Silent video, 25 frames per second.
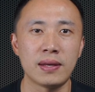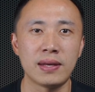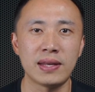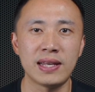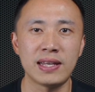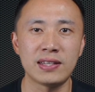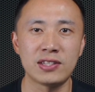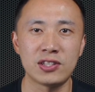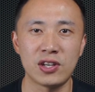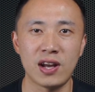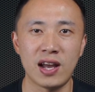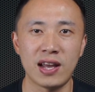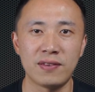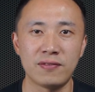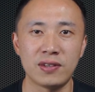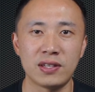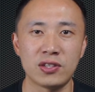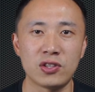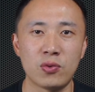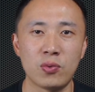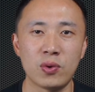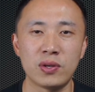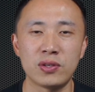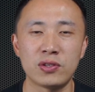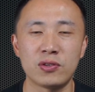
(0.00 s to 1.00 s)
Let's dive
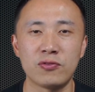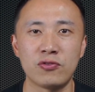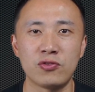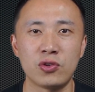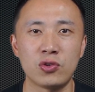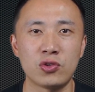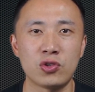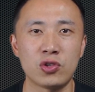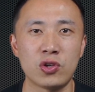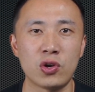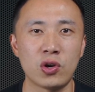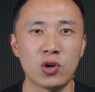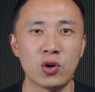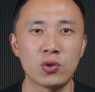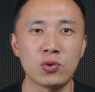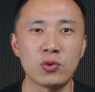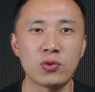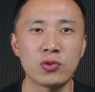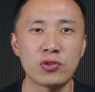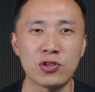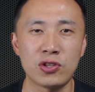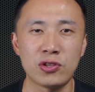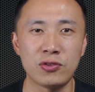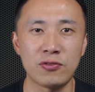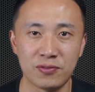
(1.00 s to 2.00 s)
into what the future
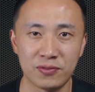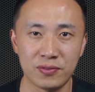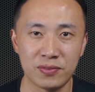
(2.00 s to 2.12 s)
holds.